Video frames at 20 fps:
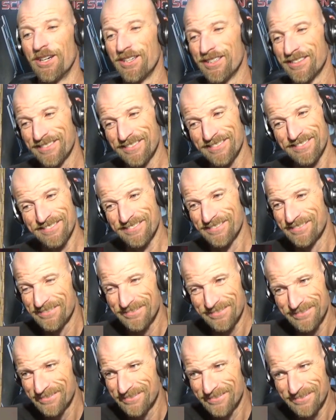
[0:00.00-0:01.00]
cliques too.
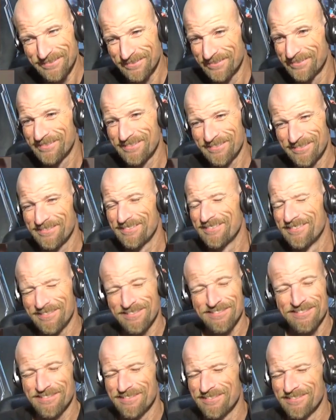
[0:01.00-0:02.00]
Cheerleaders,
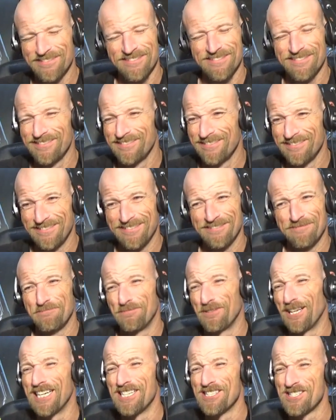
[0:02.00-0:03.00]
nerds, jocks, and
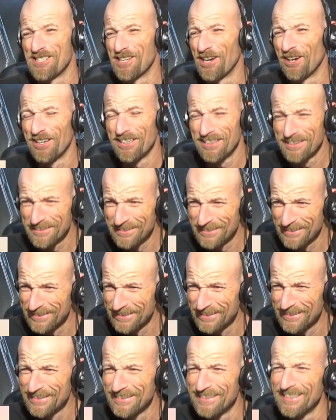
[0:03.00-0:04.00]
gobs. Please but no. lately,
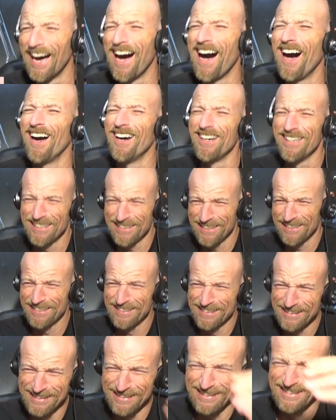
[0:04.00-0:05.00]
we no. another